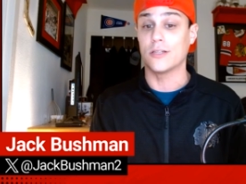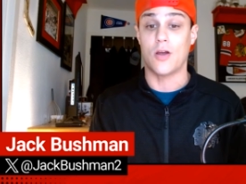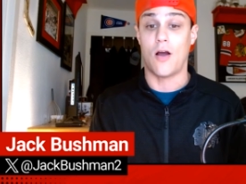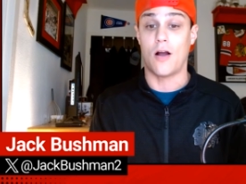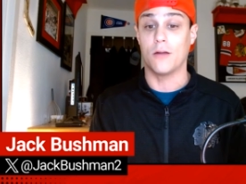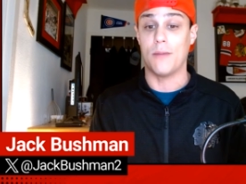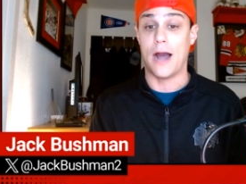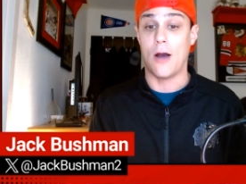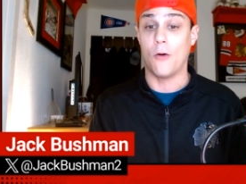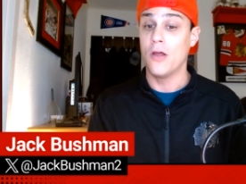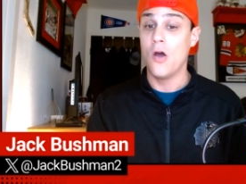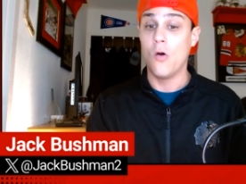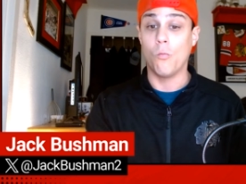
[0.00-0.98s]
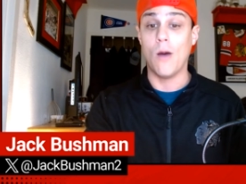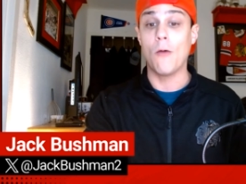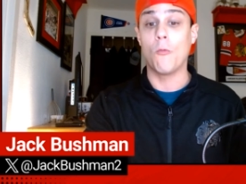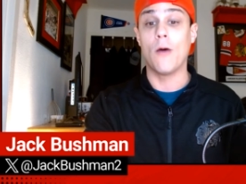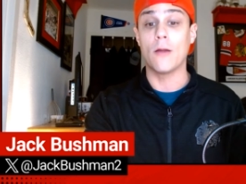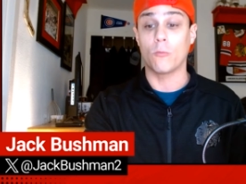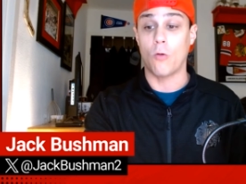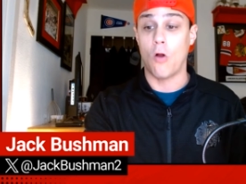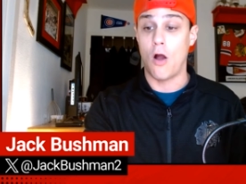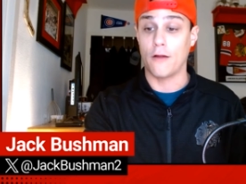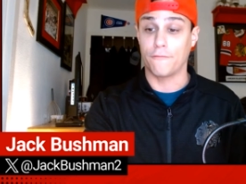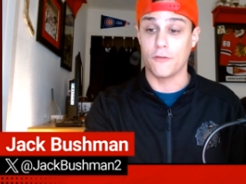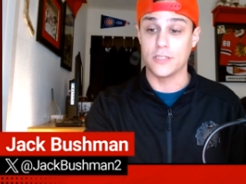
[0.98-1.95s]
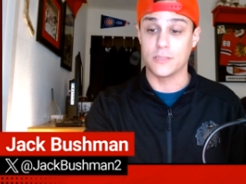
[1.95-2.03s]
and talk about what went
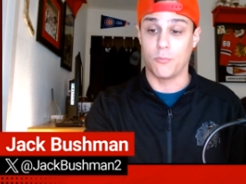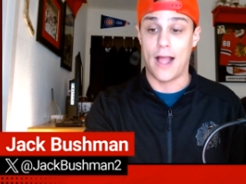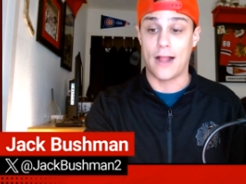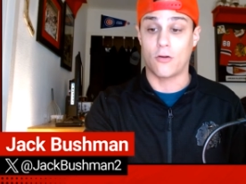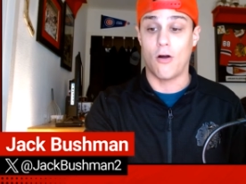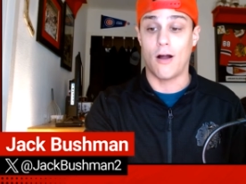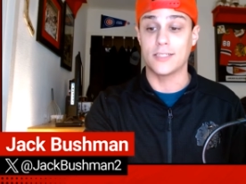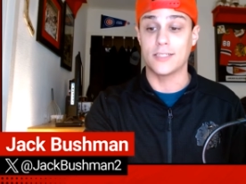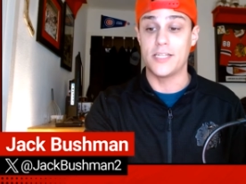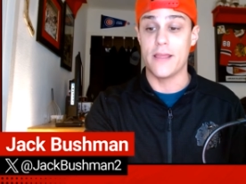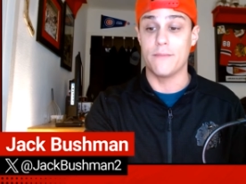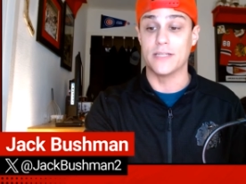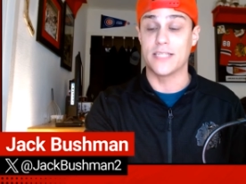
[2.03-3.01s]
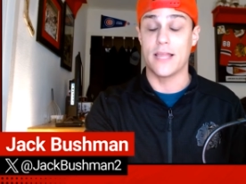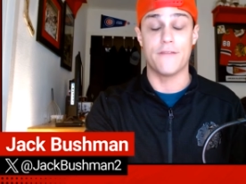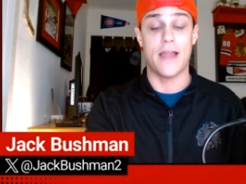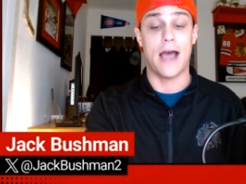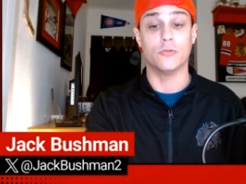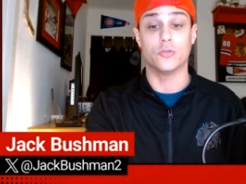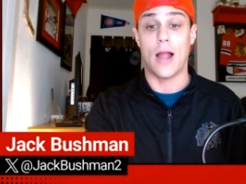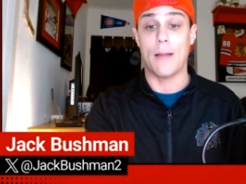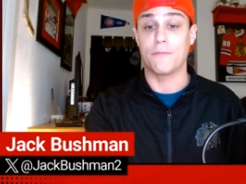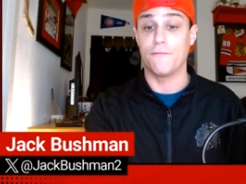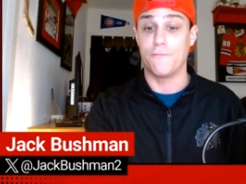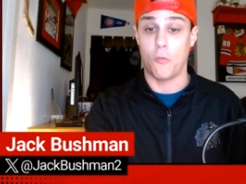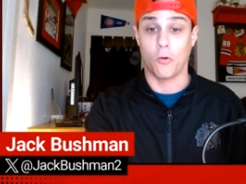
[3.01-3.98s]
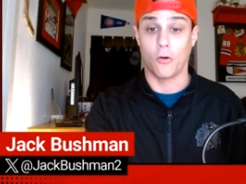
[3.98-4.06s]
wrong for this Blackhawks team as they've now dropped
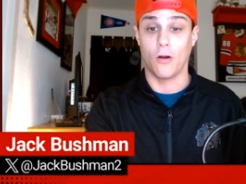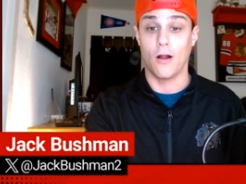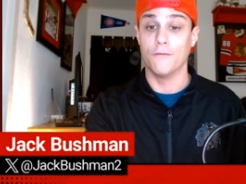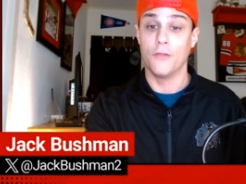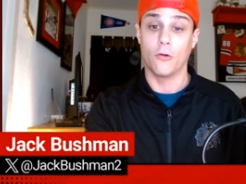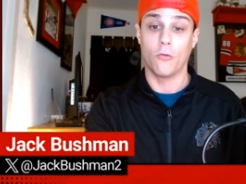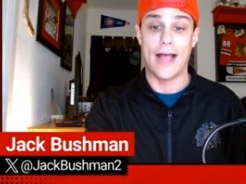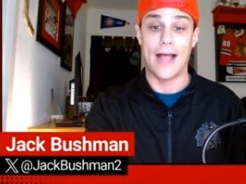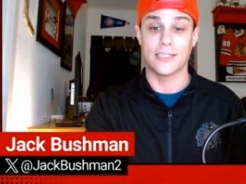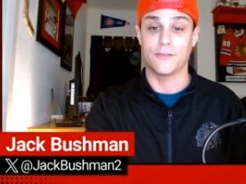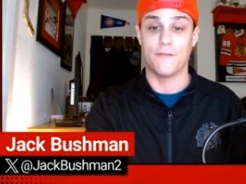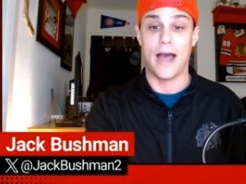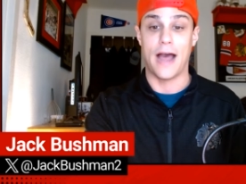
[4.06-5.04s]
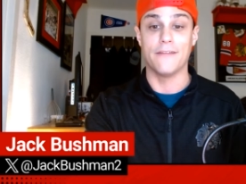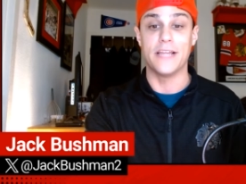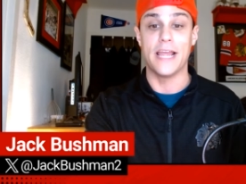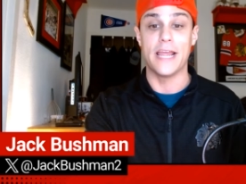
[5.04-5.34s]
four of their last five